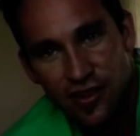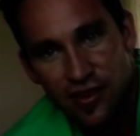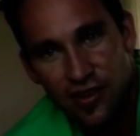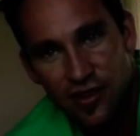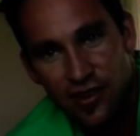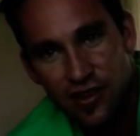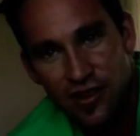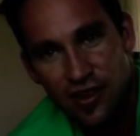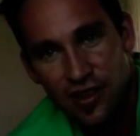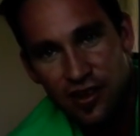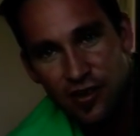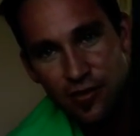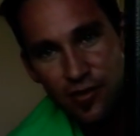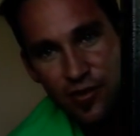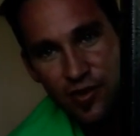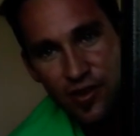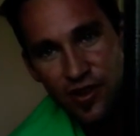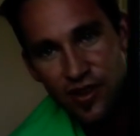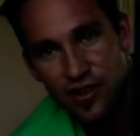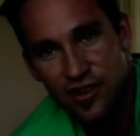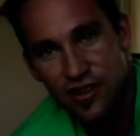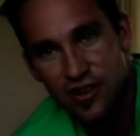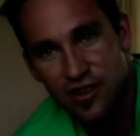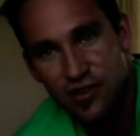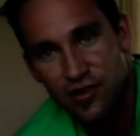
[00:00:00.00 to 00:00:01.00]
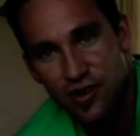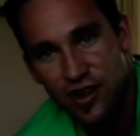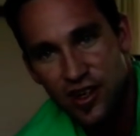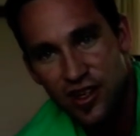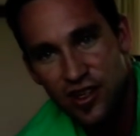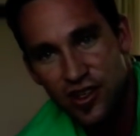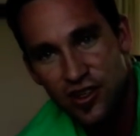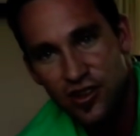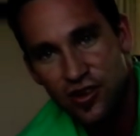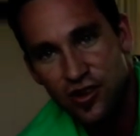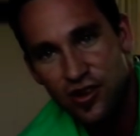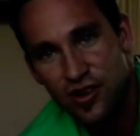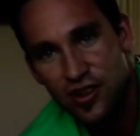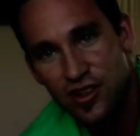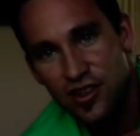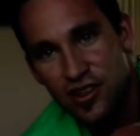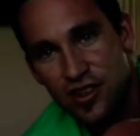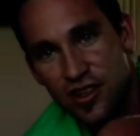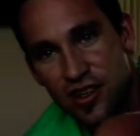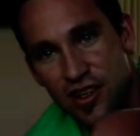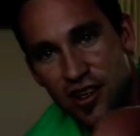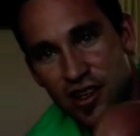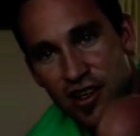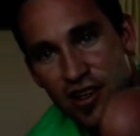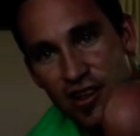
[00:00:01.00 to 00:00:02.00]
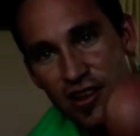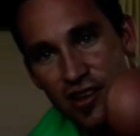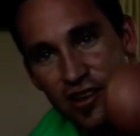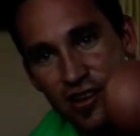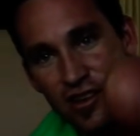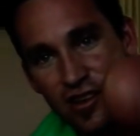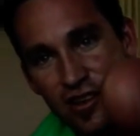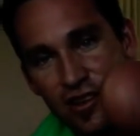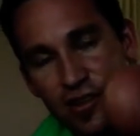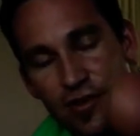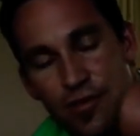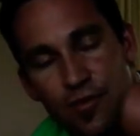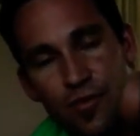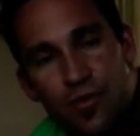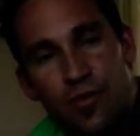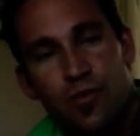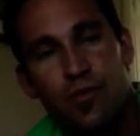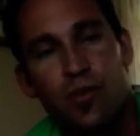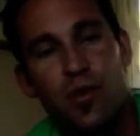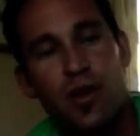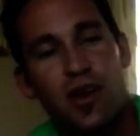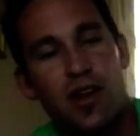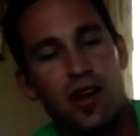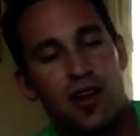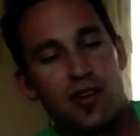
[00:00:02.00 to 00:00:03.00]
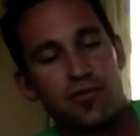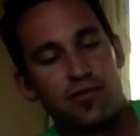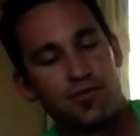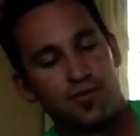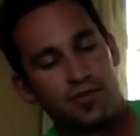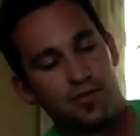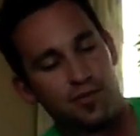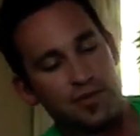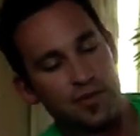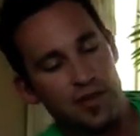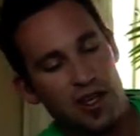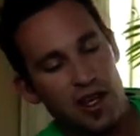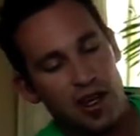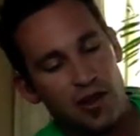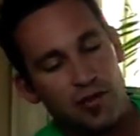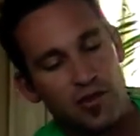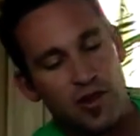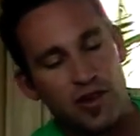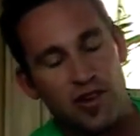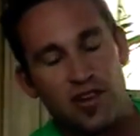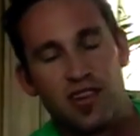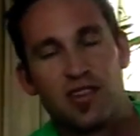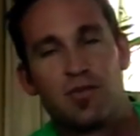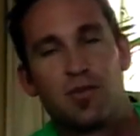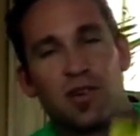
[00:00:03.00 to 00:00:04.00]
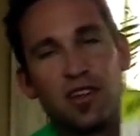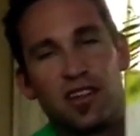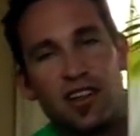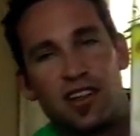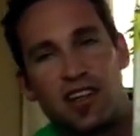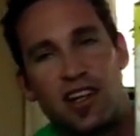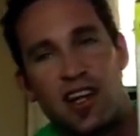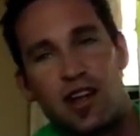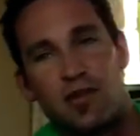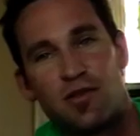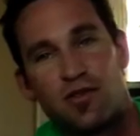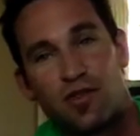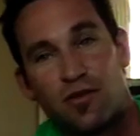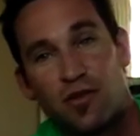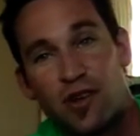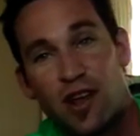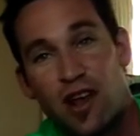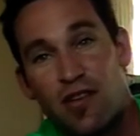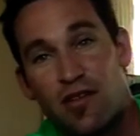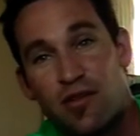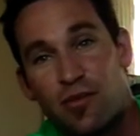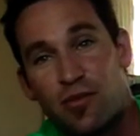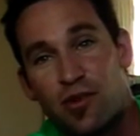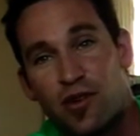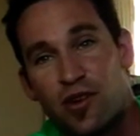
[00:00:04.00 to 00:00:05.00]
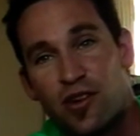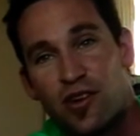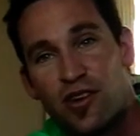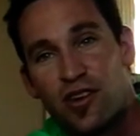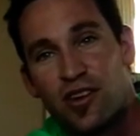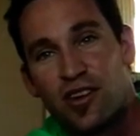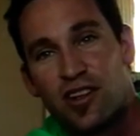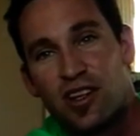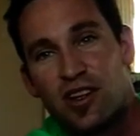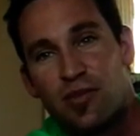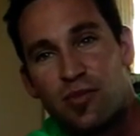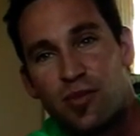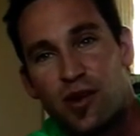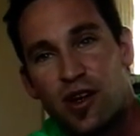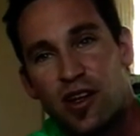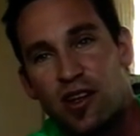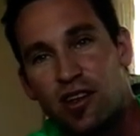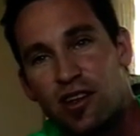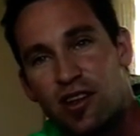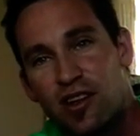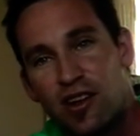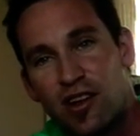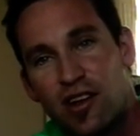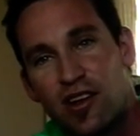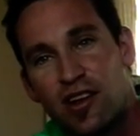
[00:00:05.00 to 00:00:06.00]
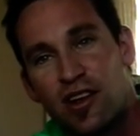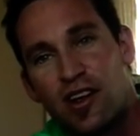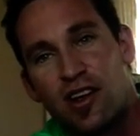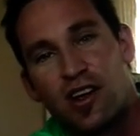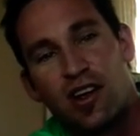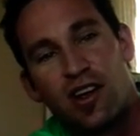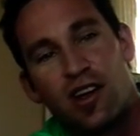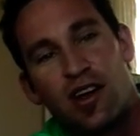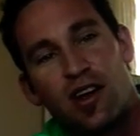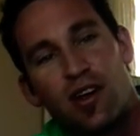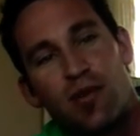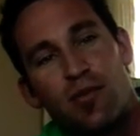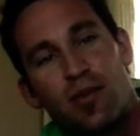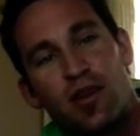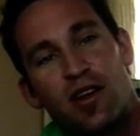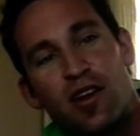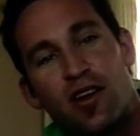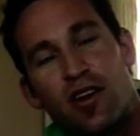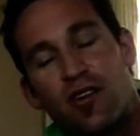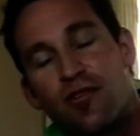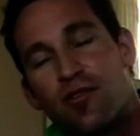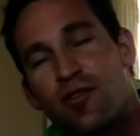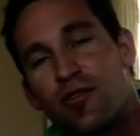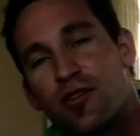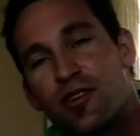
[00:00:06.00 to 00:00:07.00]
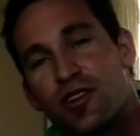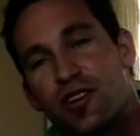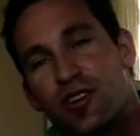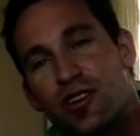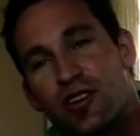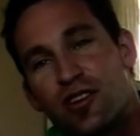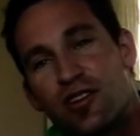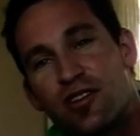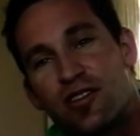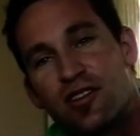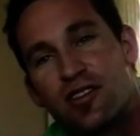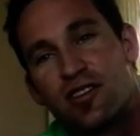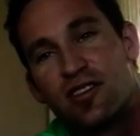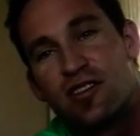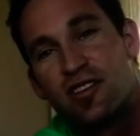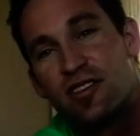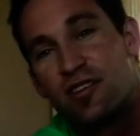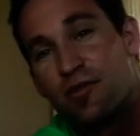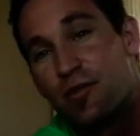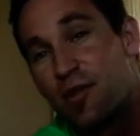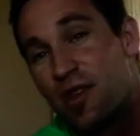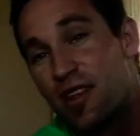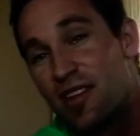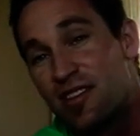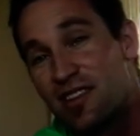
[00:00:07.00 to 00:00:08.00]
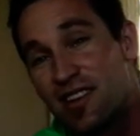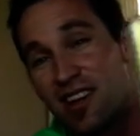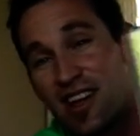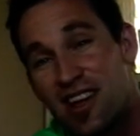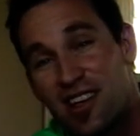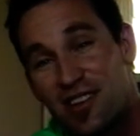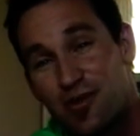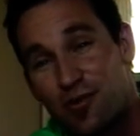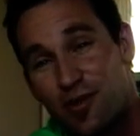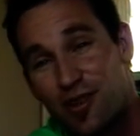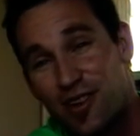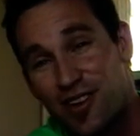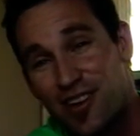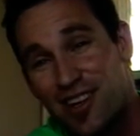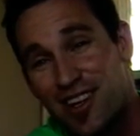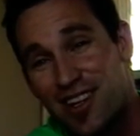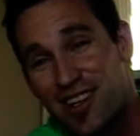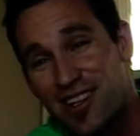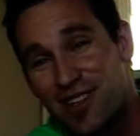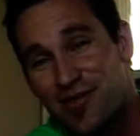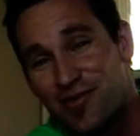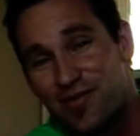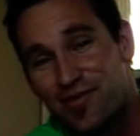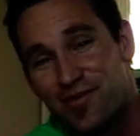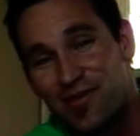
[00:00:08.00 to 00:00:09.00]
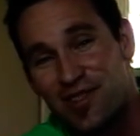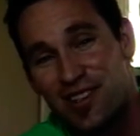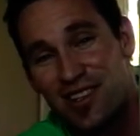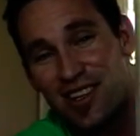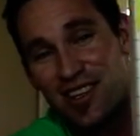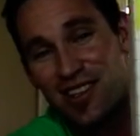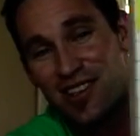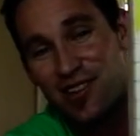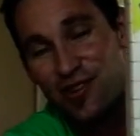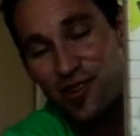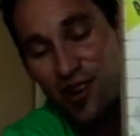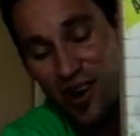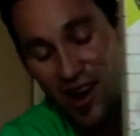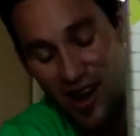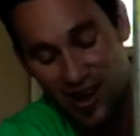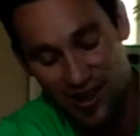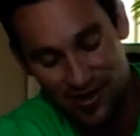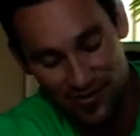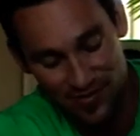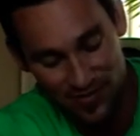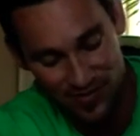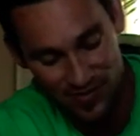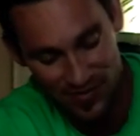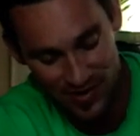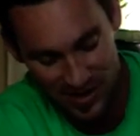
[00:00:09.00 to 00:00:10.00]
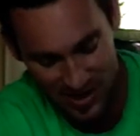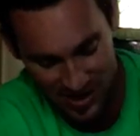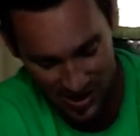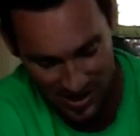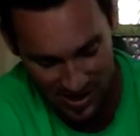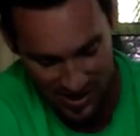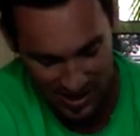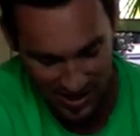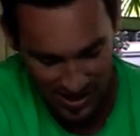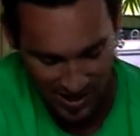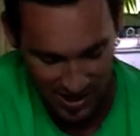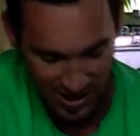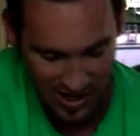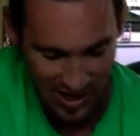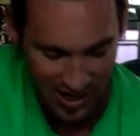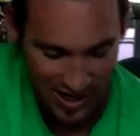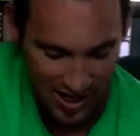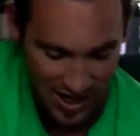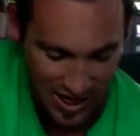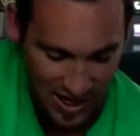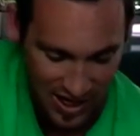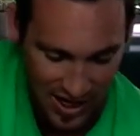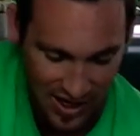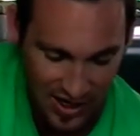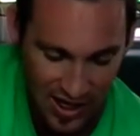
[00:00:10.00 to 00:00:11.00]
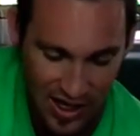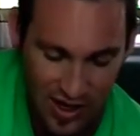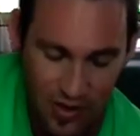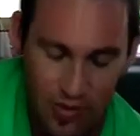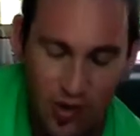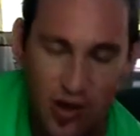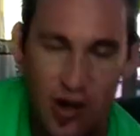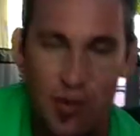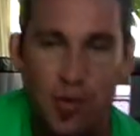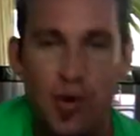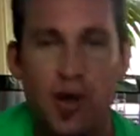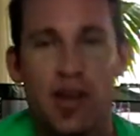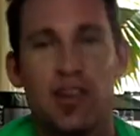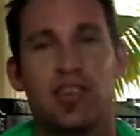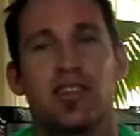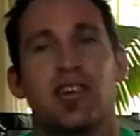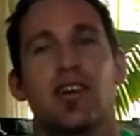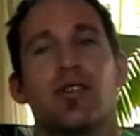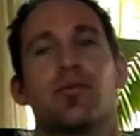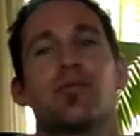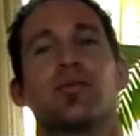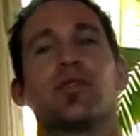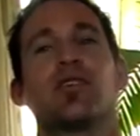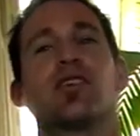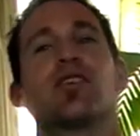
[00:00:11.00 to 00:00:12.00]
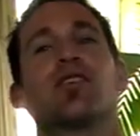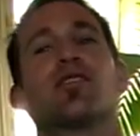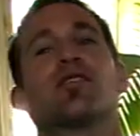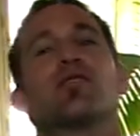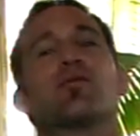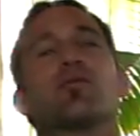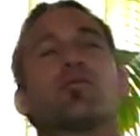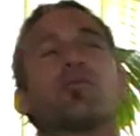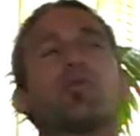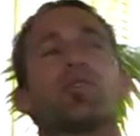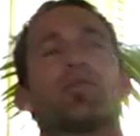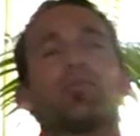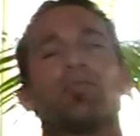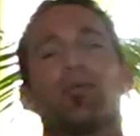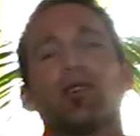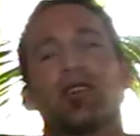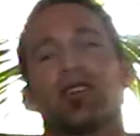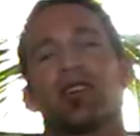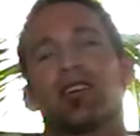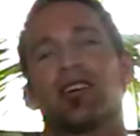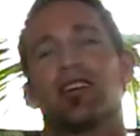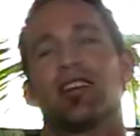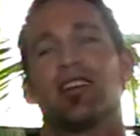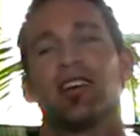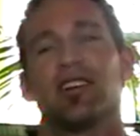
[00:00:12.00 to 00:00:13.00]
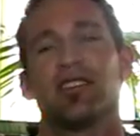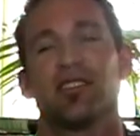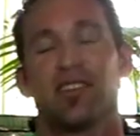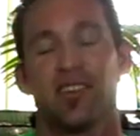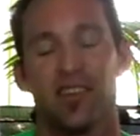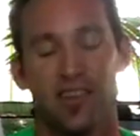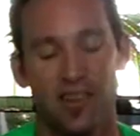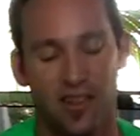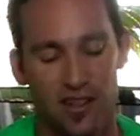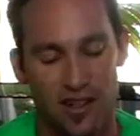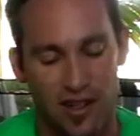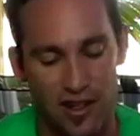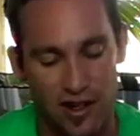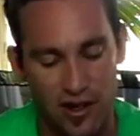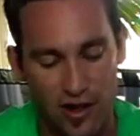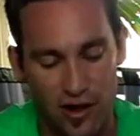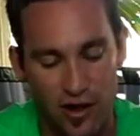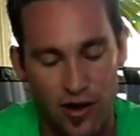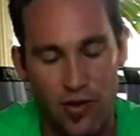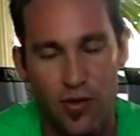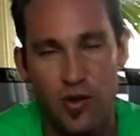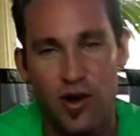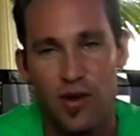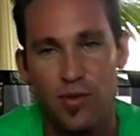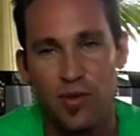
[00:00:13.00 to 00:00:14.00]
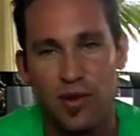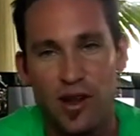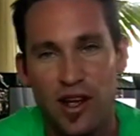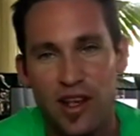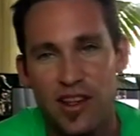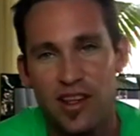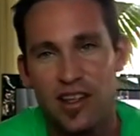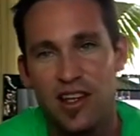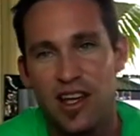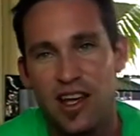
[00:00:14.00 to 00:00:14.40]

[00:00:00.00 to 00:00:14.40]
some screenshotters there, but yeah, I'm not expecting heaps from it. I haven't put it on yet, but you know, been going for all the shooters on the system, and that's the last one I needed, so that's great. And another one I picked up, you know, with my collecting, you know, I want to play the